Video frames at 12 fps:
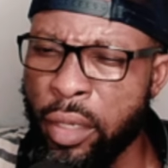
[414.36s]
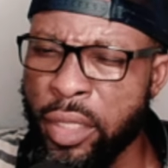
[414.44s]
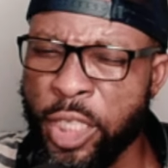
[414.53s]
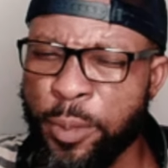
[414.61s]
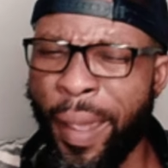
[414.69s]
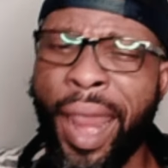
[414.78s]

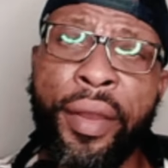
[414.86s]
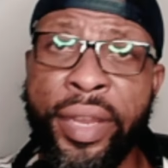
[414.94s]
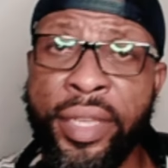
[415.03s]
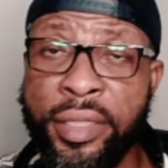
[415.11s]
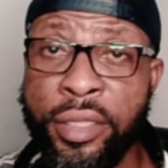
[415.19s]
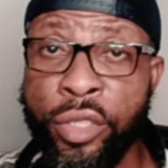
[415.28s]

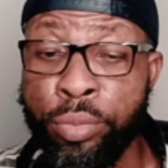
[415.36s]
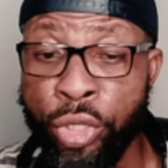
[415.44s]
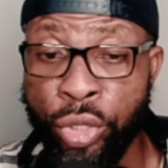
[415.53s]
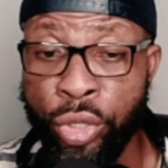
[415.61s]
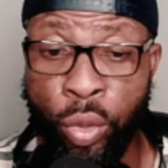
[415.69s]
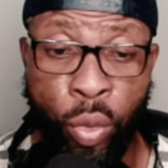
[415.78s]
disparate, you know,
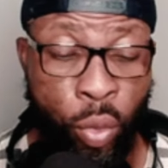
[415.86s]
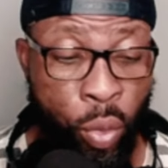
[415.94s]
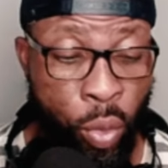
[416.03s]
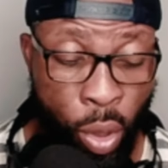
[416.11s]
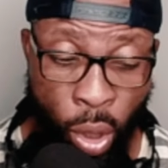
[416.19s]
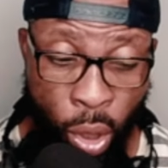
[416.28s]
musical
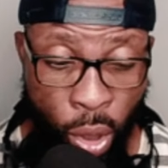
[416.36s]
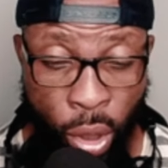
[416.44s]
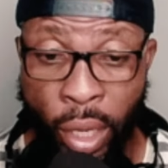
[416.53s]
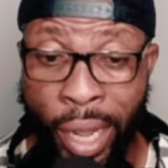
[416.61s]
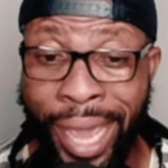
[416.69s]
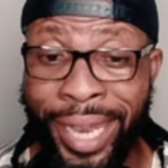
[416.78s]

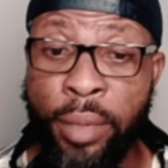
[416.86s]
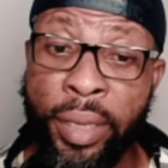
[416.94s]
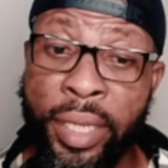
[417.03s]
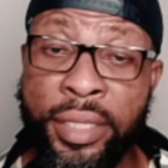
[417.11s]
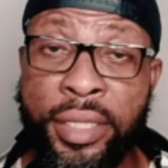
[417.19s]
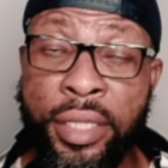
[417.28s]

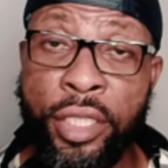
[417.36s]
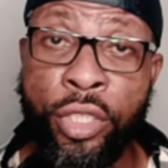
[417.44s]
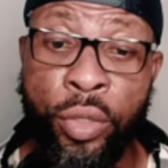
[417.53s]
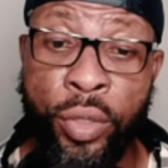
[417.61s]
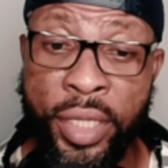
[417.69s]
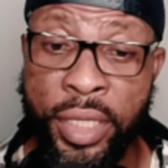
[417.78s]
elements, you
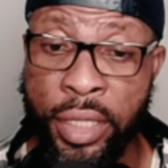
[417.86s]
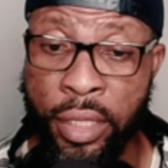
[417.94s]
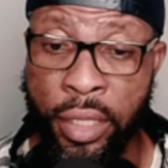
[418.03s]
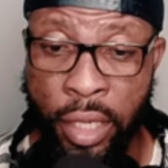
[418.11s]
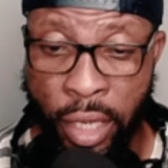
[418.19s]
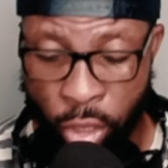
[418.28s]
know, into
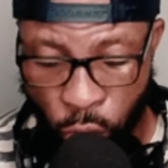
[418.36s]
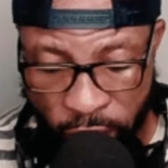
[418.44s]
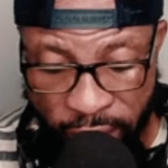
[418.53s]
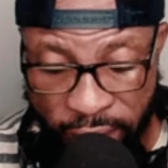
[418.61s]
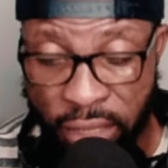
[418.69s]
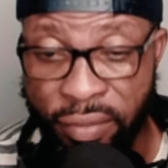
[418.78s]
a
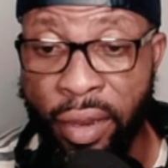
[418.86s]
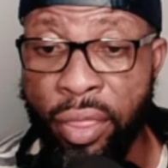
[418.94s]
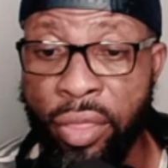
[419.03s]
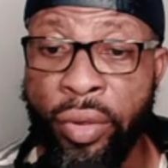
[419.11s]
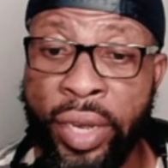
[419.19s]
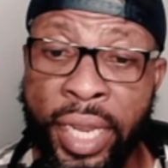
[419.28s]
cohesive and
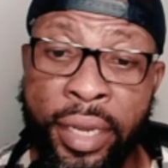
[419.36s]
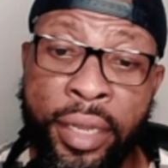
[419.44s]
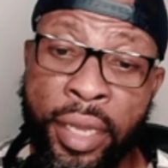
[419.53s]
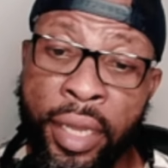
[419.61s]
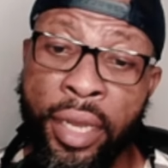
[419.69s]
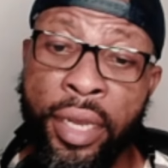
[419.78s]
thrilling
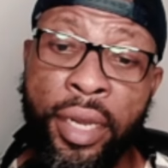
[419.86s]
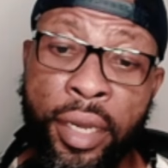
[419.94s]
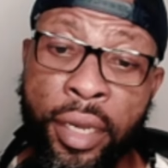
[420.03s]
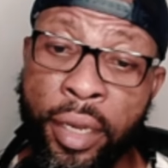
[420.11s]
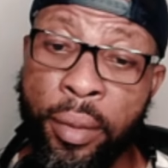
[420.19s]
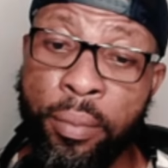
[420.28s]

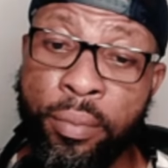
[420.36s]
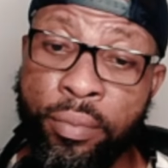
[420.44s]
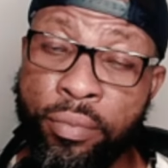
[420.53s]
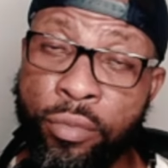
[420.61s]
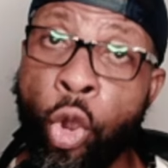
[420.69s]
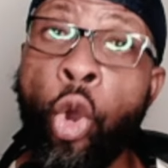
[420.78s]

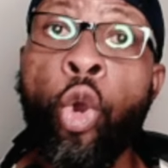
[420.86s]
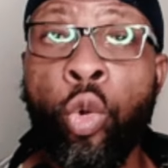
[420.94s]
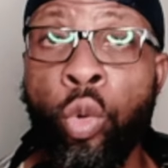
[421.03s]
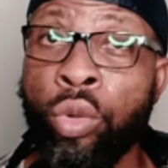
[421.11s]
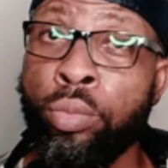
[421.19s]
whole,